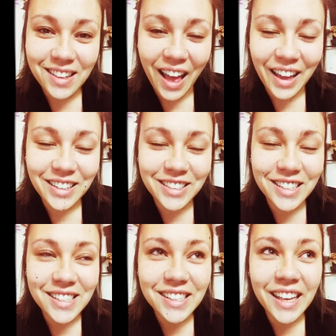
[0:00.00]
I
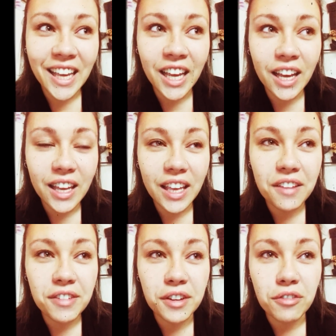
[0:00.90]
just can't
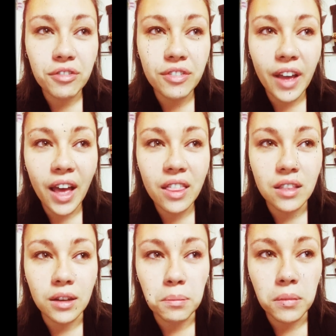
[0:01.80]
even
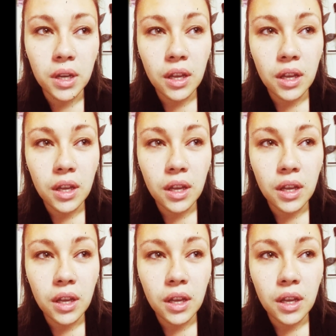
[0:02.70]
fathom.